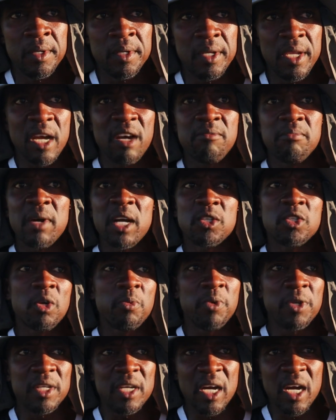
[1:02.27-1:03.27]
They have matched up
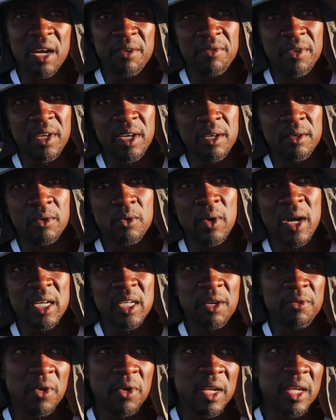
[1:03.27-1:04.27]
with Garvey in quite
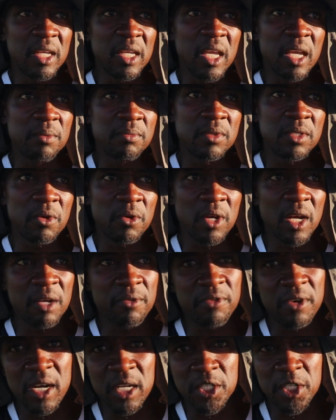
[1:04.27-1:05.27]
of the games. They were
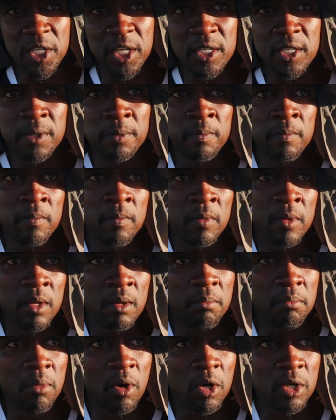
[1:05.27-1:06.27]
unfortunate,
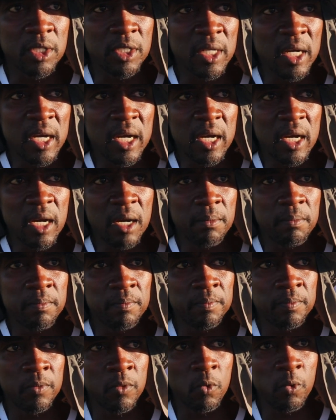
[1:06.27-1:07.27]
but
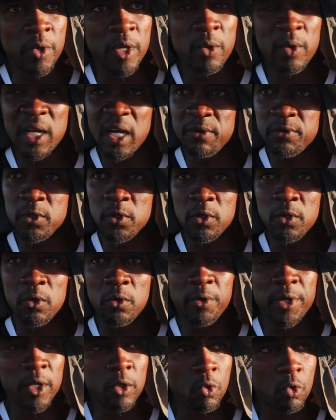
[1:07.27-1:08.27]
we will have to
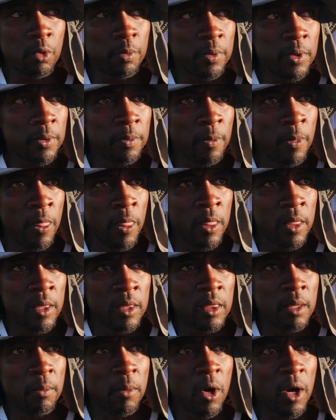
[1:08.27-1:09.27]
regroup.
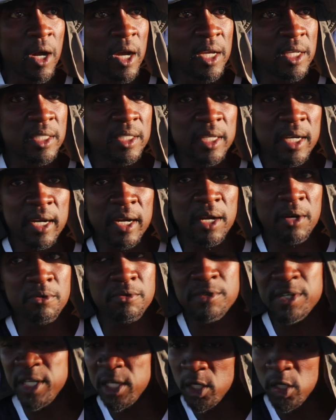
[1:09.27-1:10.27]
The boys are
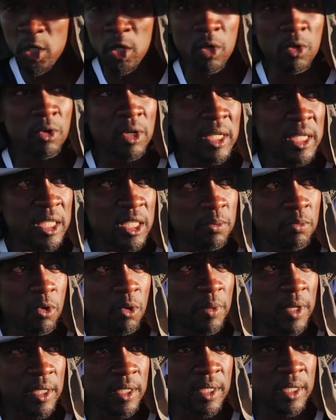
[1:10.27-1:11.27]
really down at this
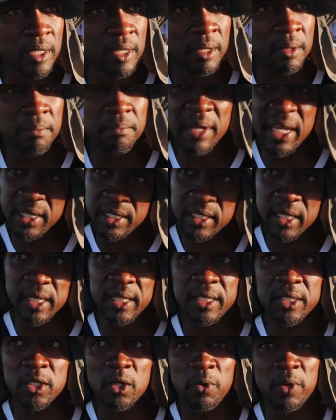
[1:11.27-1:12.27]
moment
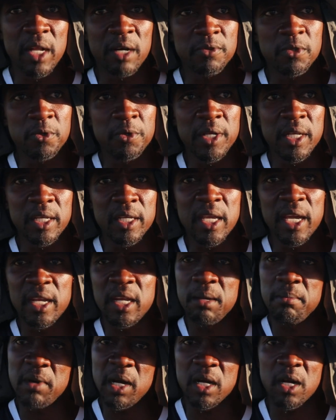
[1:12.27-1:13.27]
mentally, so we have to really get
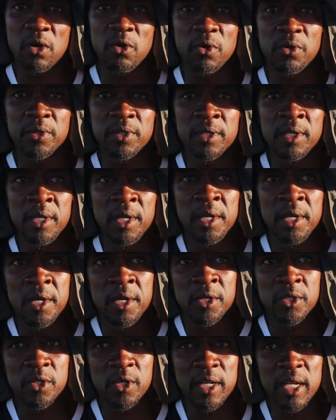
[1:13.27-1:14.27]
them back around
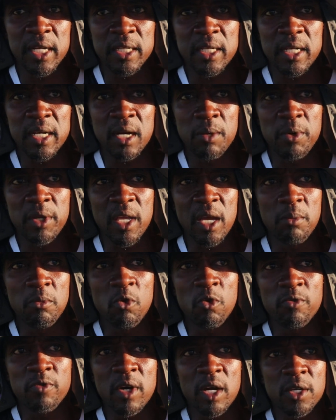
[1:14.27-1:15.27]
so that we can
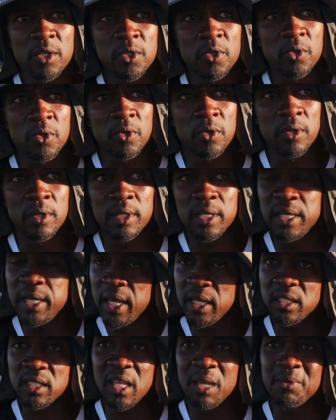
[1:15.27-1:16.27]
move on to the
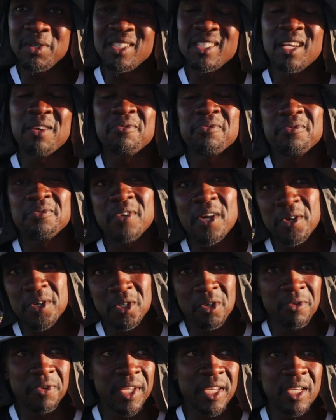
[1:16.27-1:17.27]
next game, which is a very
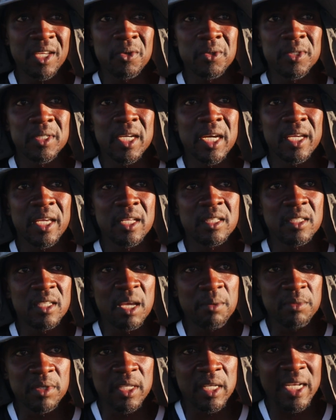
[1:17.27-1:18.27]
tough encounter against
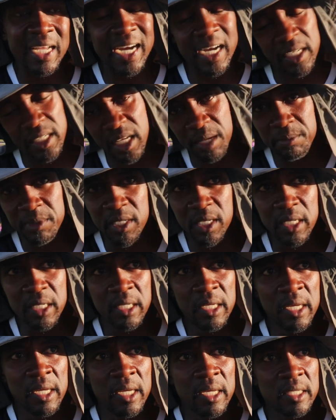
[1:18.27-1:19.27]
Kemsil. At Kemsil,
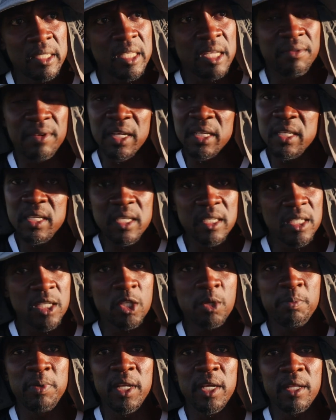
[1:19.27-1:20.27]
it's never easy
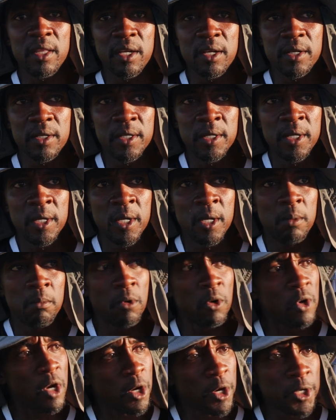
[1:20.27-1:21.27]
to play there,
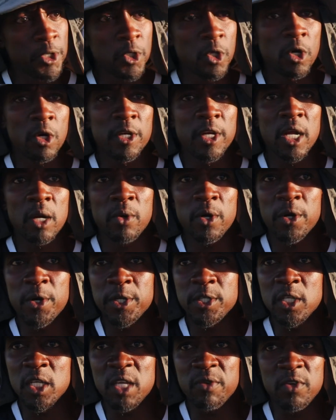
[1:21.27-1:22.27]
but we're going to go there and we're
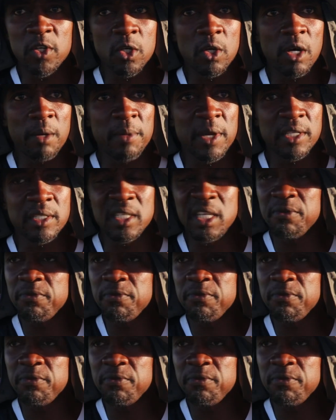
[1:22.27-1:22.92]
going to give it our best.